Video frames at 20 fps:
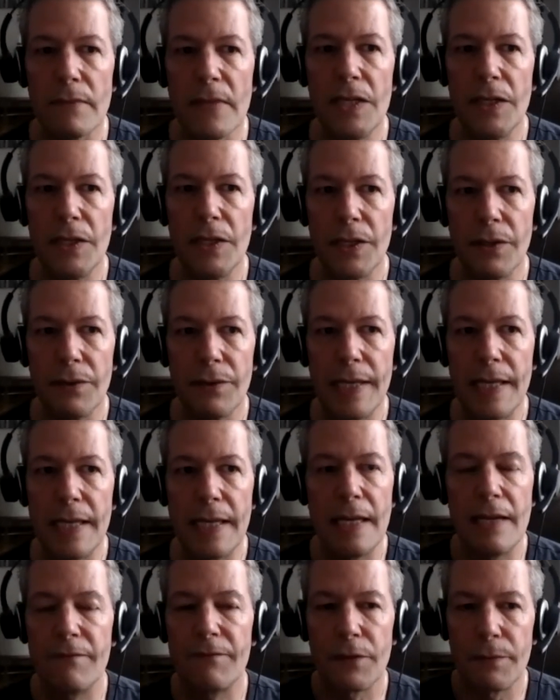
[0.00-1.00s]
you know, and,
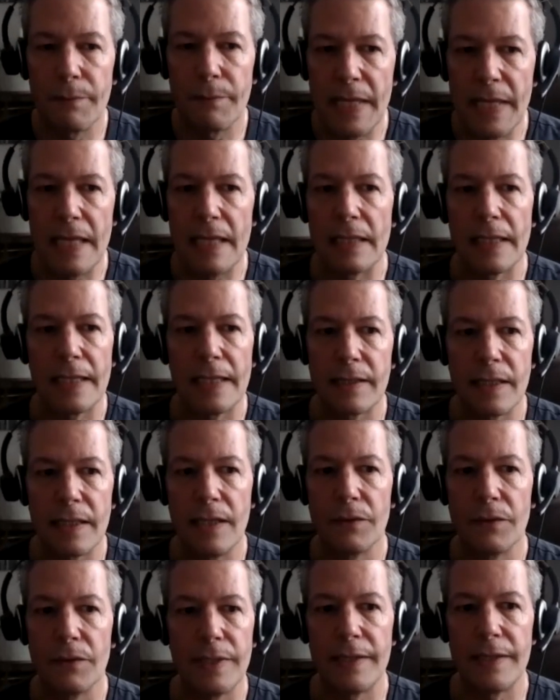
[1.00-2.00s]
and for me, like the
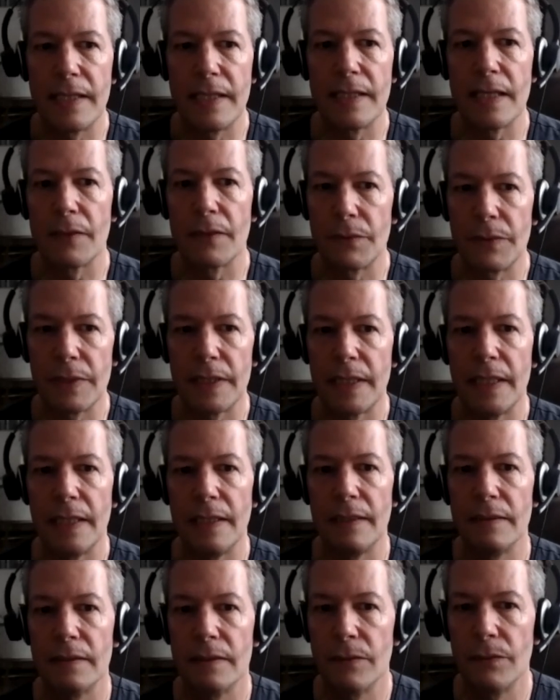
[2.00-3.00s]
only thing that
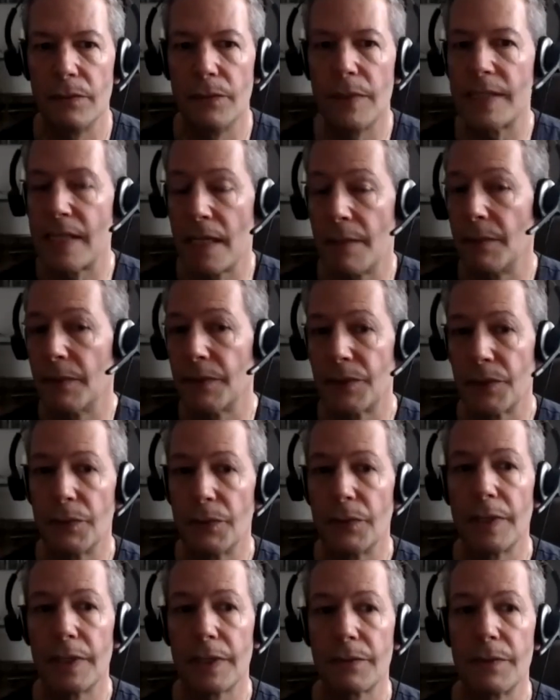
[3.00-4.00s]
really was able to
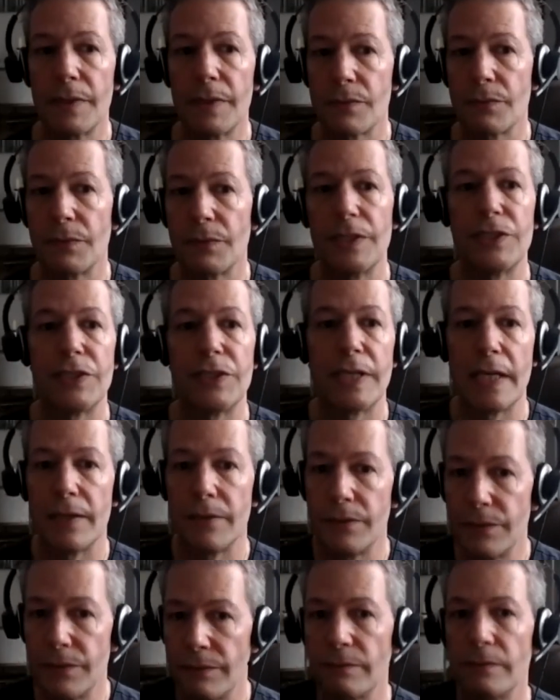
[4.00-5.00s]
work was reaching
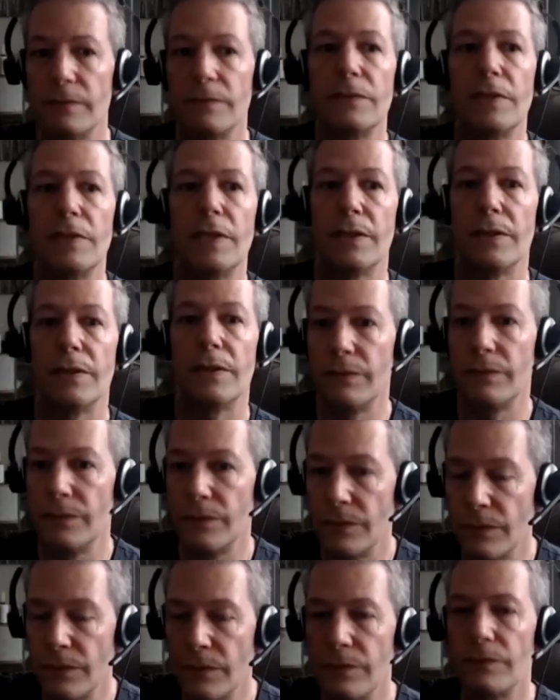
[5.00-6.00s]
out, you know,
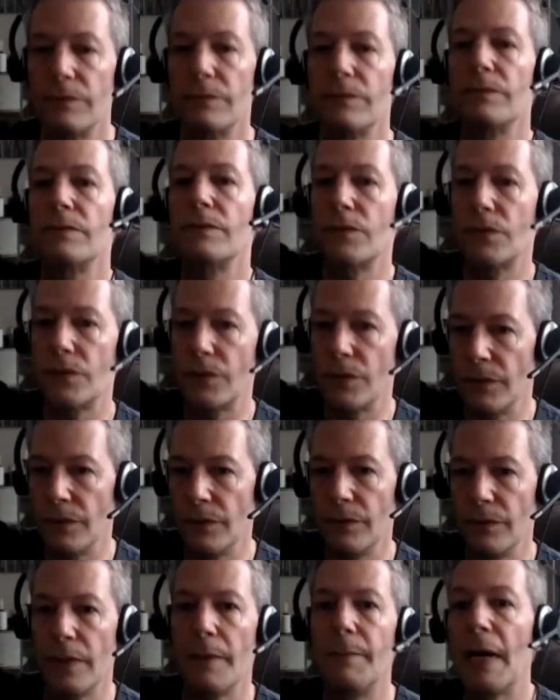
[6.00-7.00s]

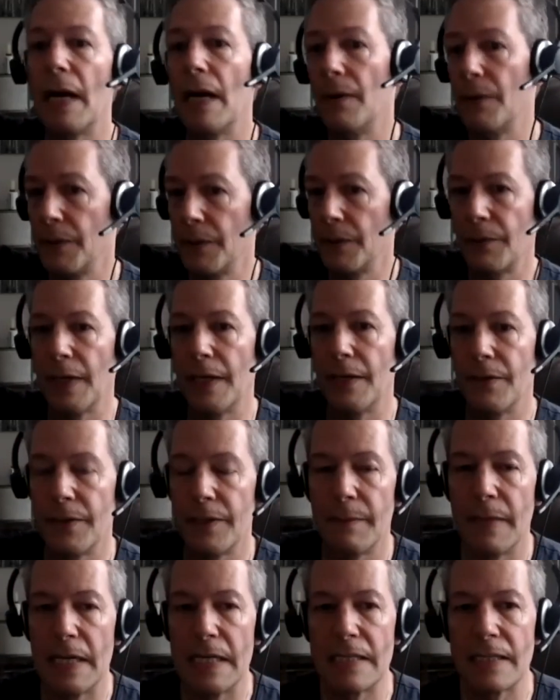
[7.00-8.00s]
to a power greater
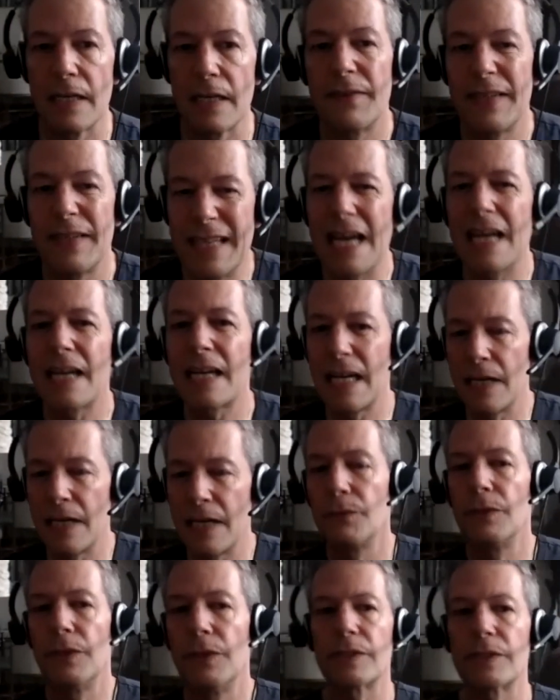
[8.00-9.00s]
than myself. And that kind of
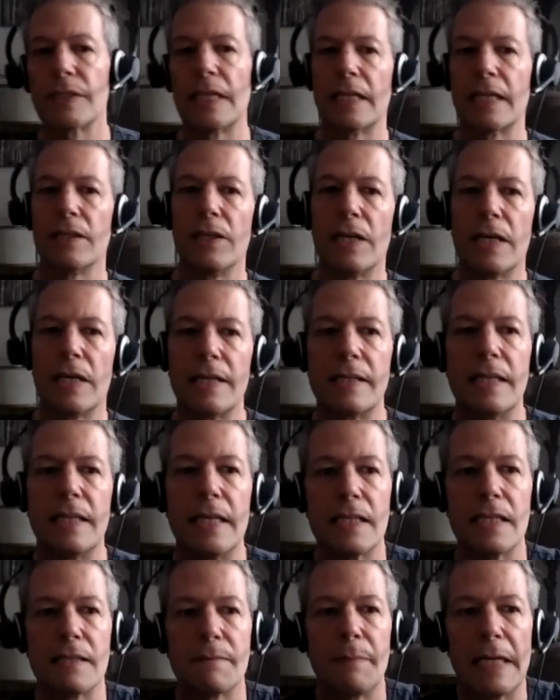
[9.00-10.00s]
mm. looked like a lot of
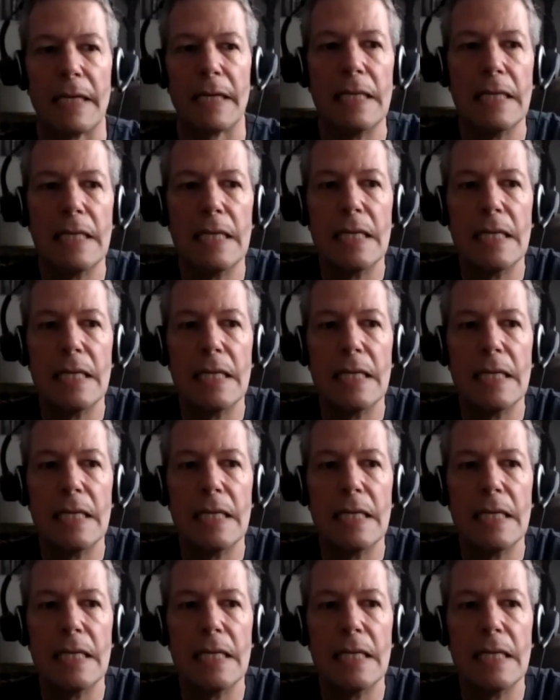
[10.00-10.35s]
things, but